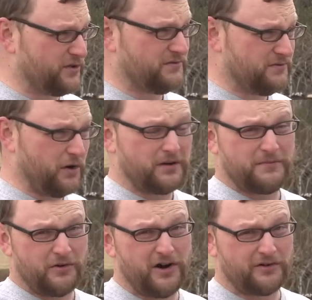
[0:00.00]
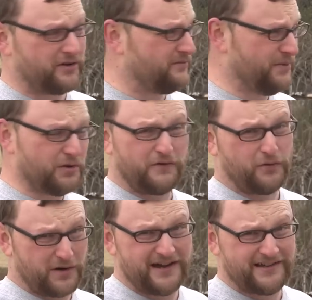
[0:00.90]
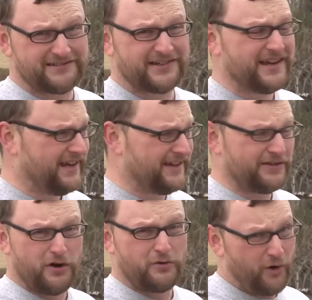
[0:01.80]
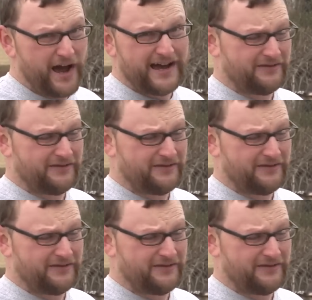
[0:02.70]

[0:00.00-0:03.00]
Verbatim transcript: which don't get me wrong, they're beautiful guns in their own right